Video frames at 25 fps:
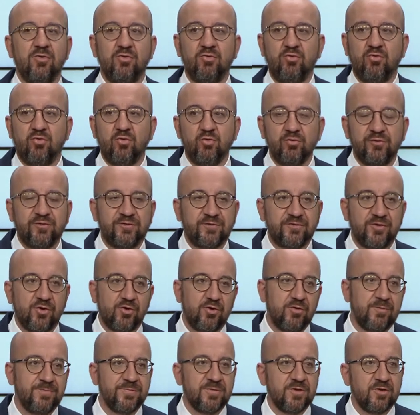You also
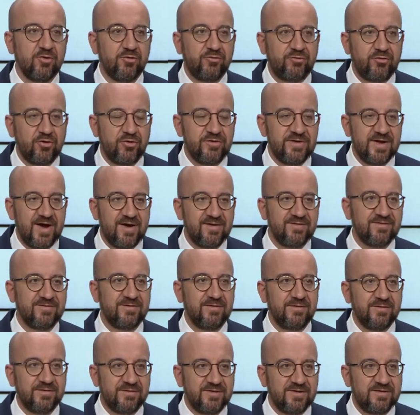know that we have
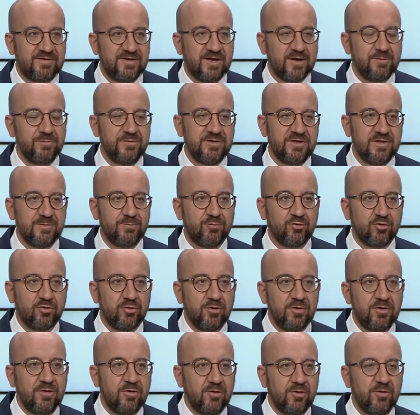been constant,
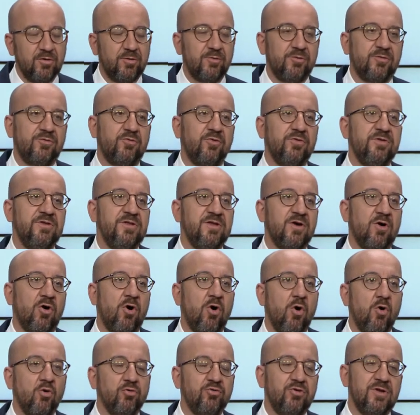tenacious, determined
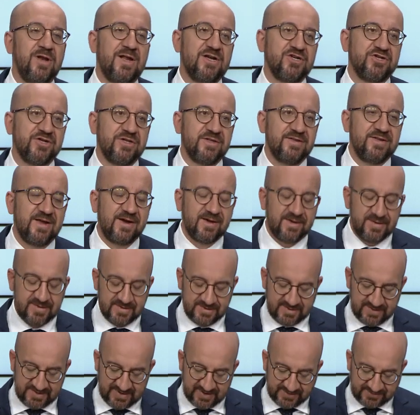
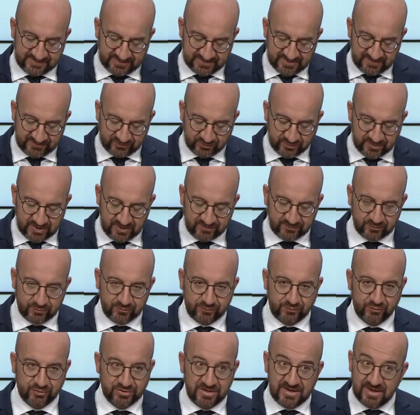in keeping
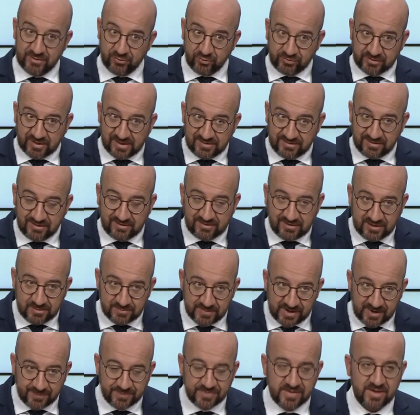climate change
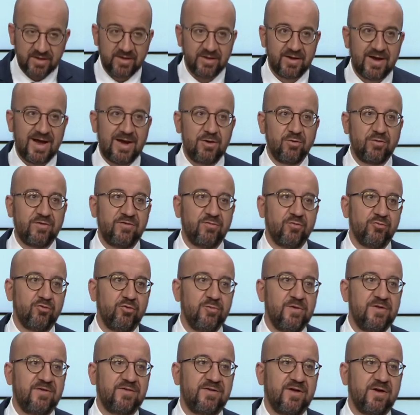at the top
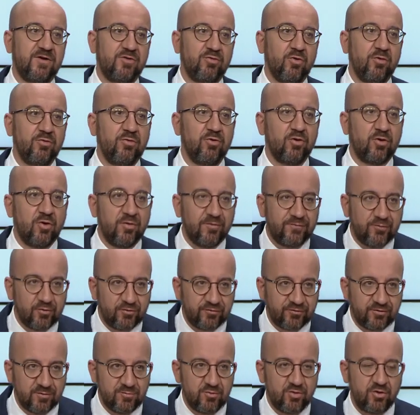of the
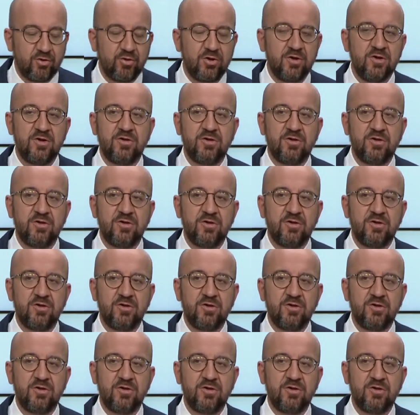agenda,